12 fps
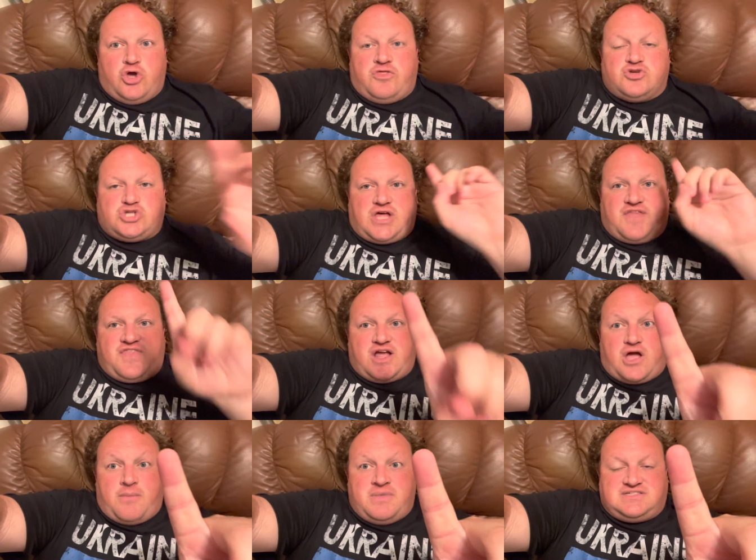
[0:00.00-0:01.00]
There's a lot that
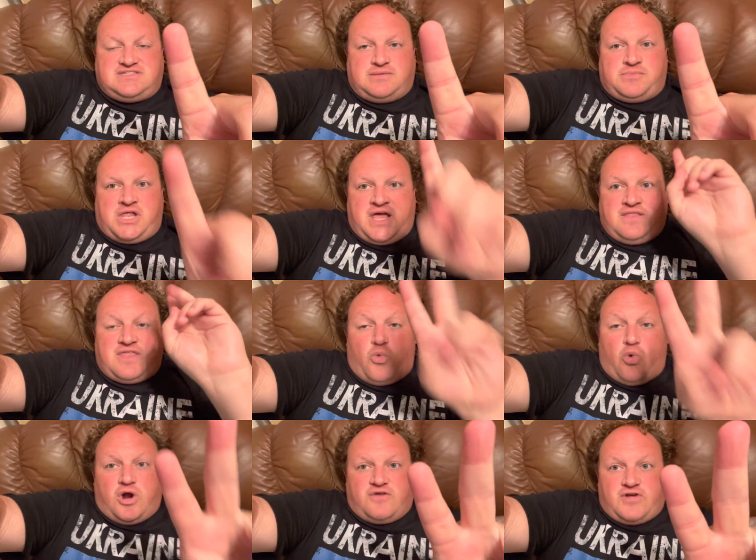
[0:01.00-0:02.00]
come and assimilate. They
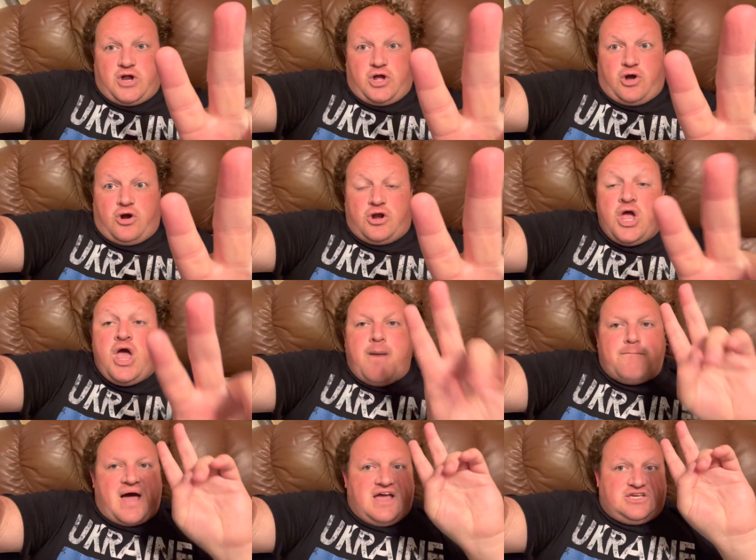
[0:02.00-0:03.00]
work very hard.
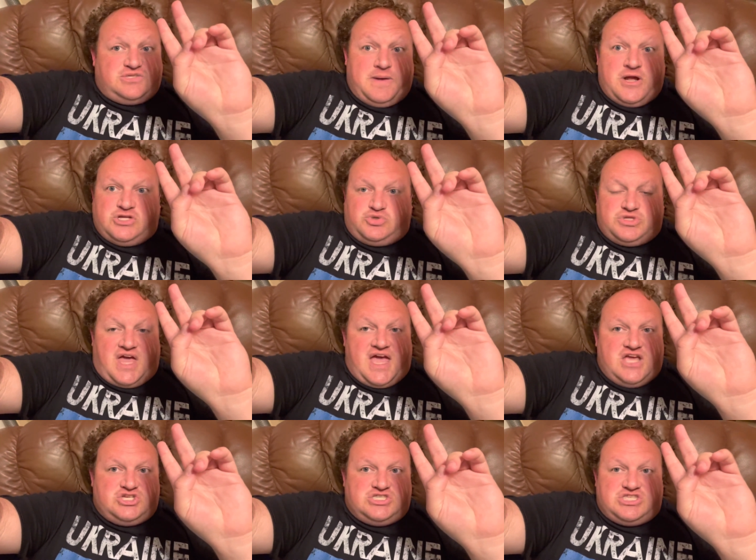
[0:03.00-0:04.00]
My experience with the
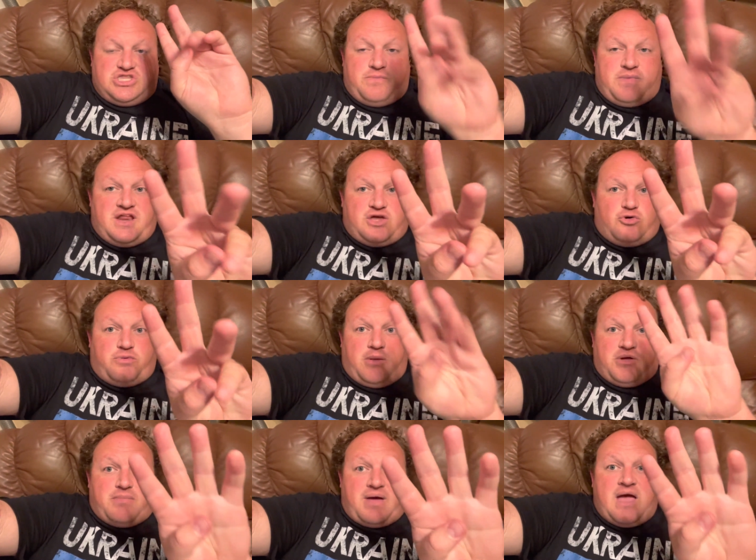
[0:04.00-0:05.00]
Haitians in the Dominican
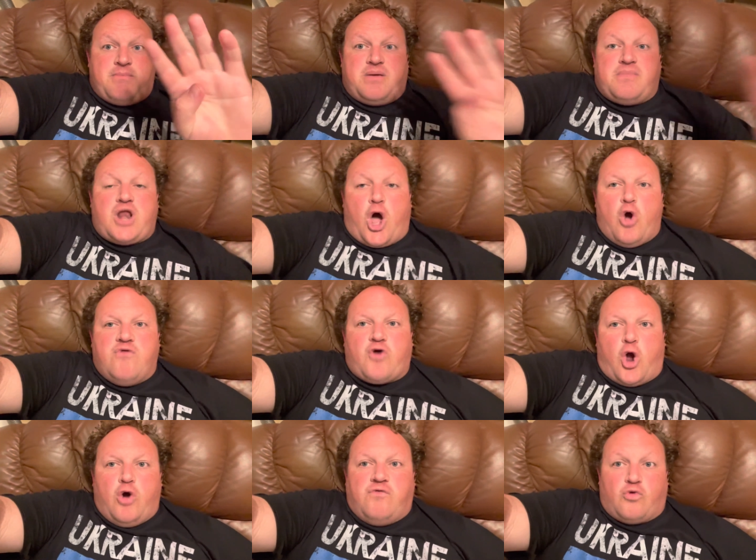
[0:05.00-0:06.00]
Republic and Miami have been
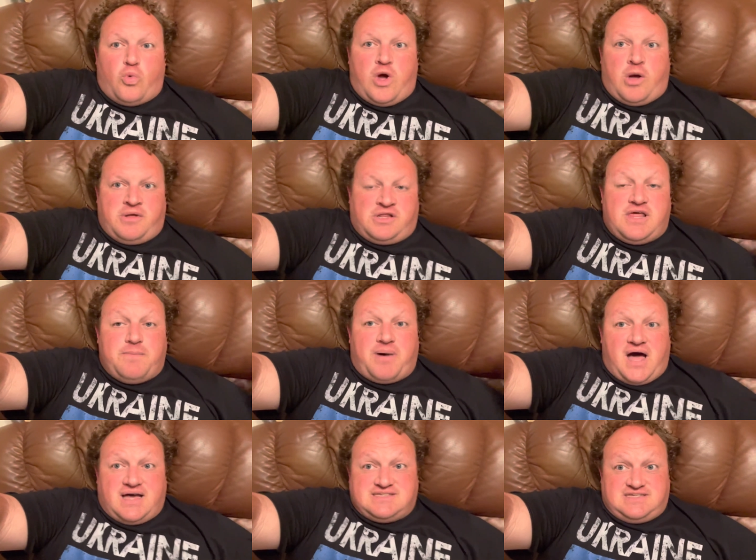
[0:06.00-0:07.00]
overwhelmingly
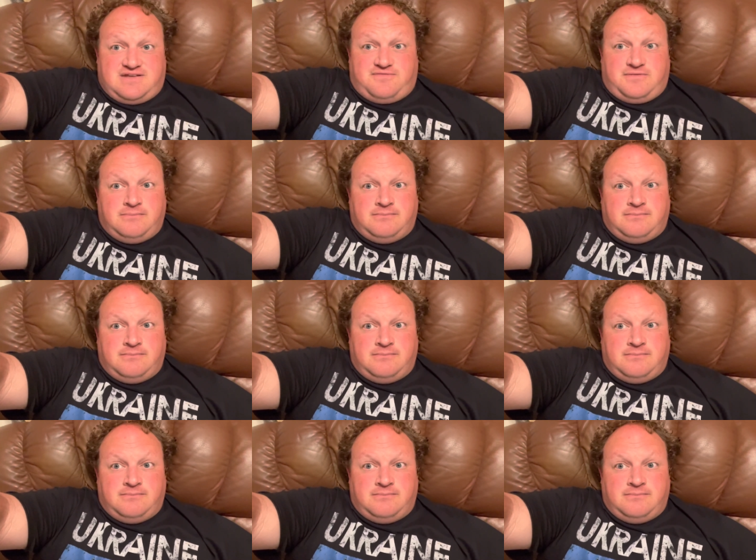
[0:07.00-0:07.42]
positive.